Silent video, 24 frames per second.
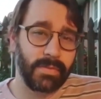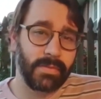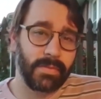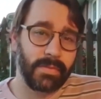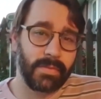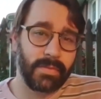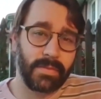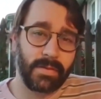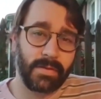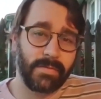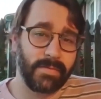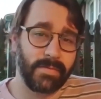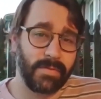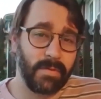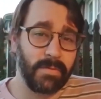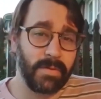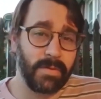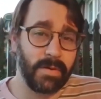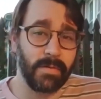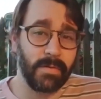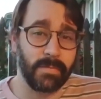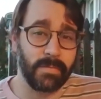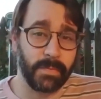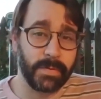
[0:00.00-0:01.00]
there's no
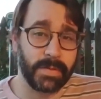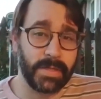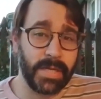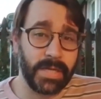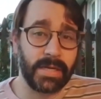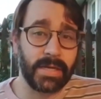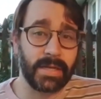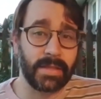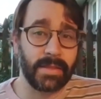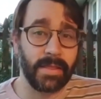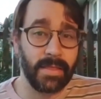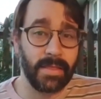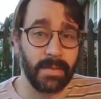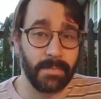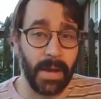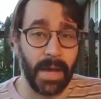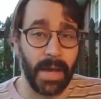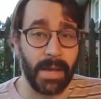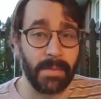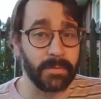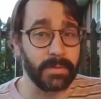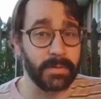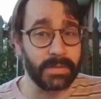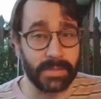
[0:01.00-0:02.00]
use pretending that the
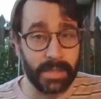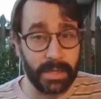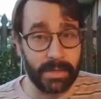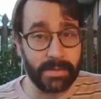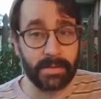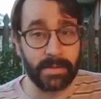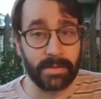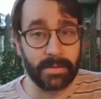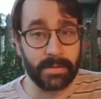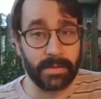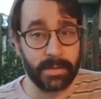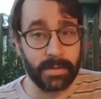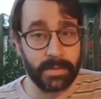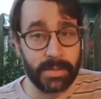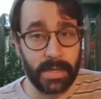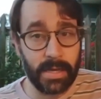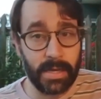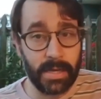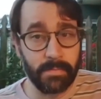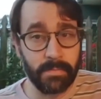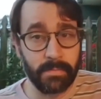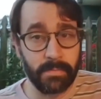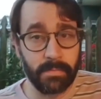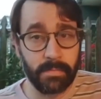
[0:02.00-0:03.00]
Bible doesn't
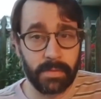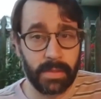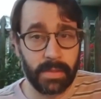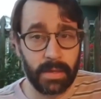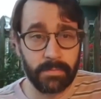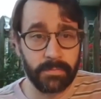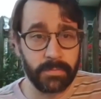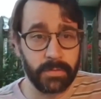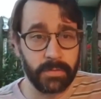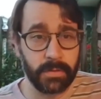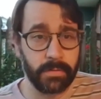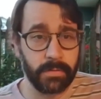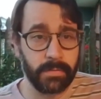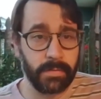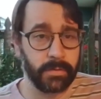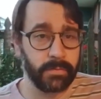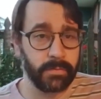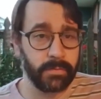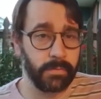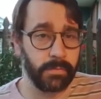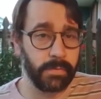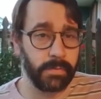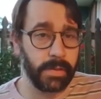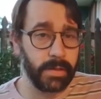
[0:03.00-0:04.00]
condemn same-gender
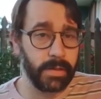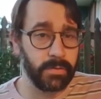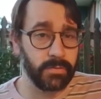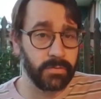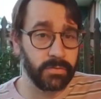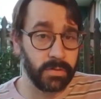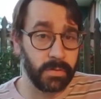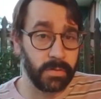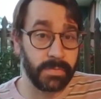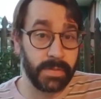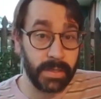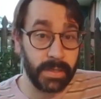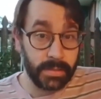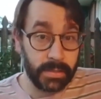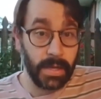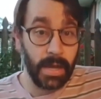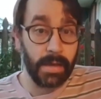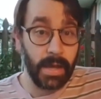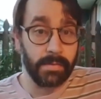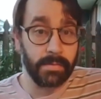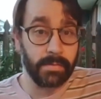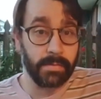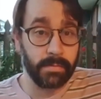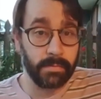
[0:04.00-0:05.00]
sexual relationships. It
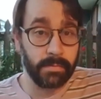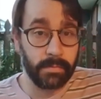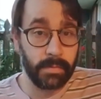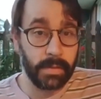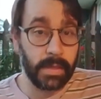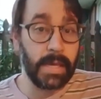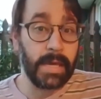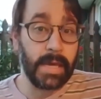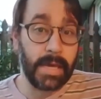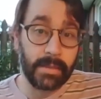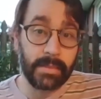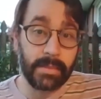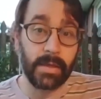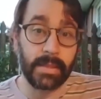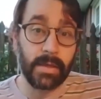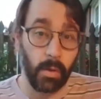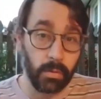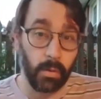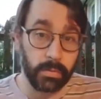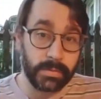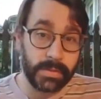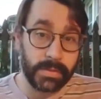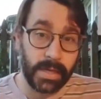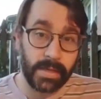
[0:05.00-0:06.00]
does, in the
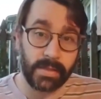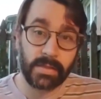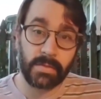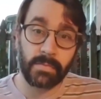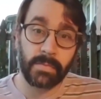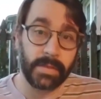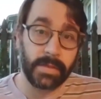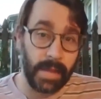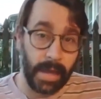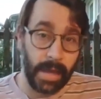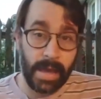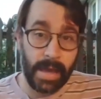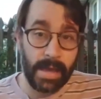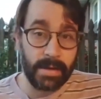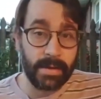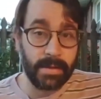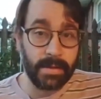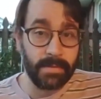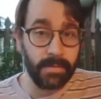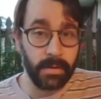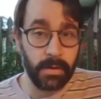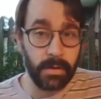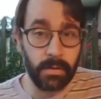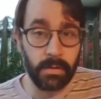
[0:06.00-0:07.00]
Old Testament and
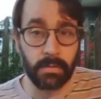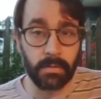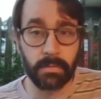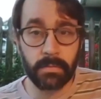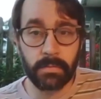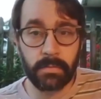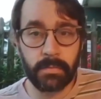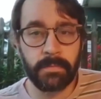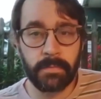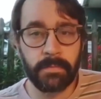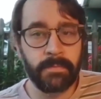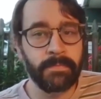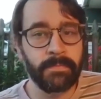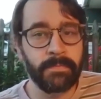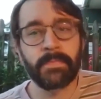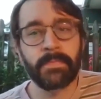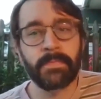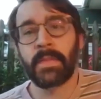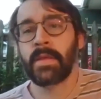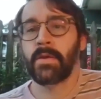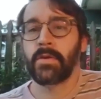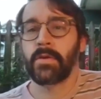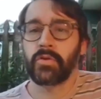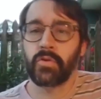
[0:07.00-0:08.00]
in the New.
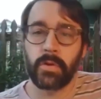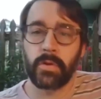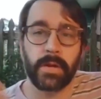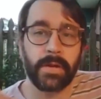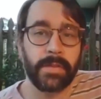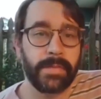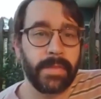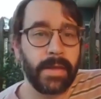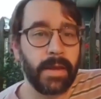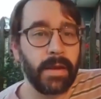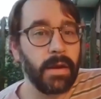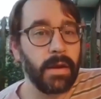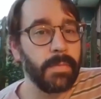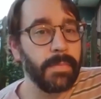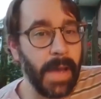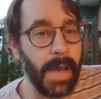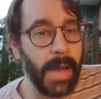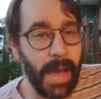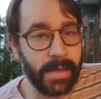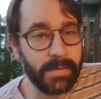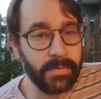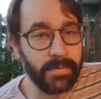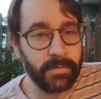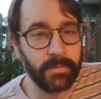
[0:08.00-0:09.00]
Sure, there are
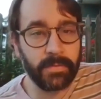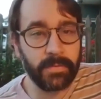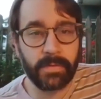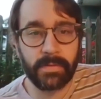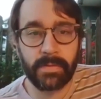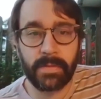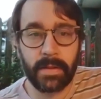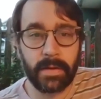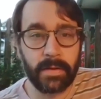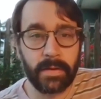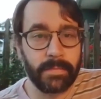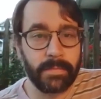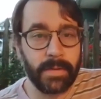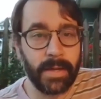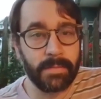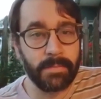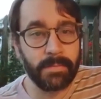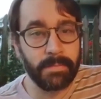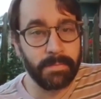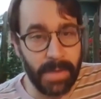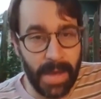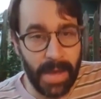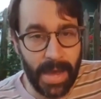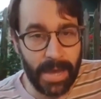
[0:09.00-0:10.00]
passages that are
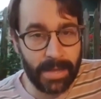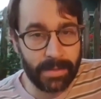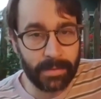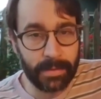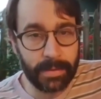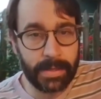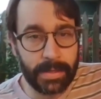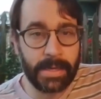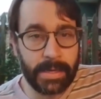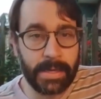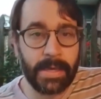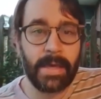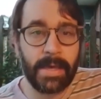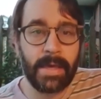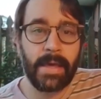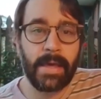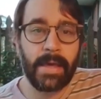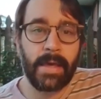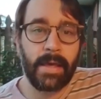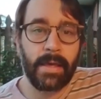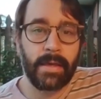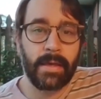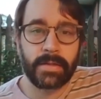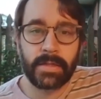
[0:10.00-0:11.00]
read badly
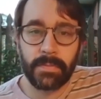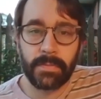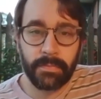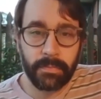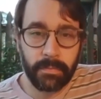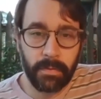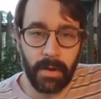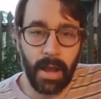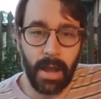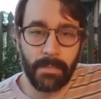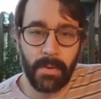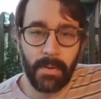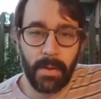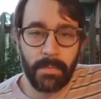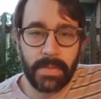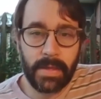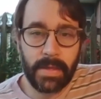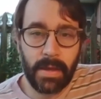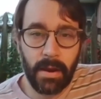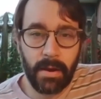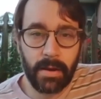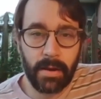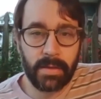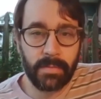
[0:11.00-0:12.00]
to prop up
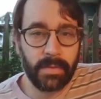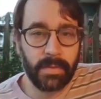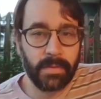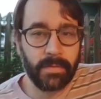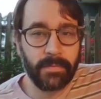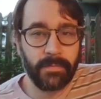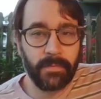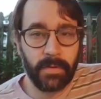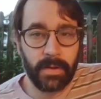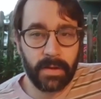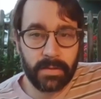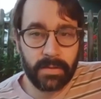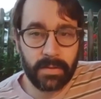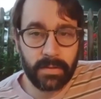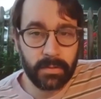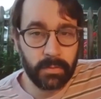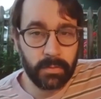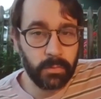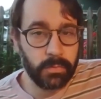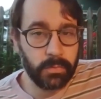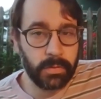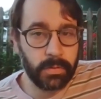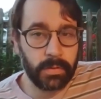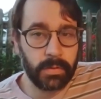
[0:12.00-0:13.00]
the arguments for
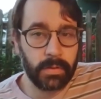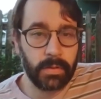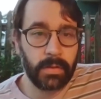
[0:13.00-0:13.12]
exclusion,